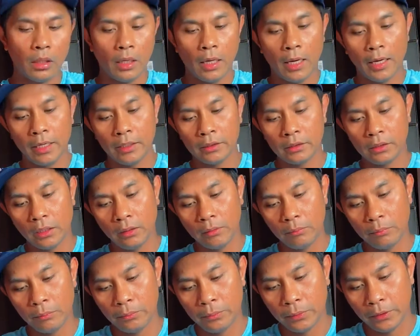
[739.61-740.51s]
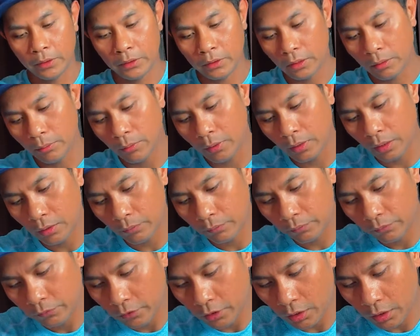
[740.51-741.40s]
item picked them
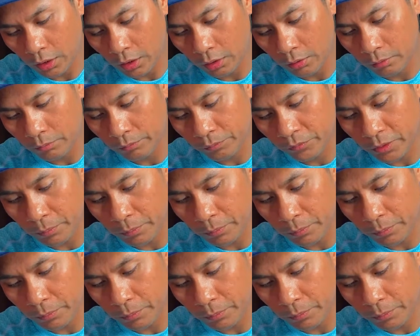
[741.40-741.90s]
up from